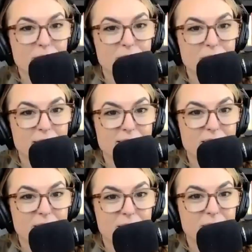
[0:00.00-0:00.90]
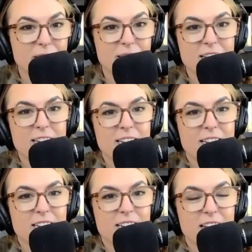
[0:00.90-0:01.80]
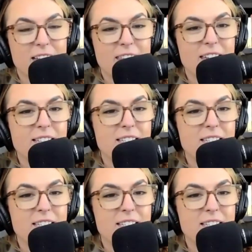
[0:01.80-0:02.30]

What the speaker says: attracted to. And then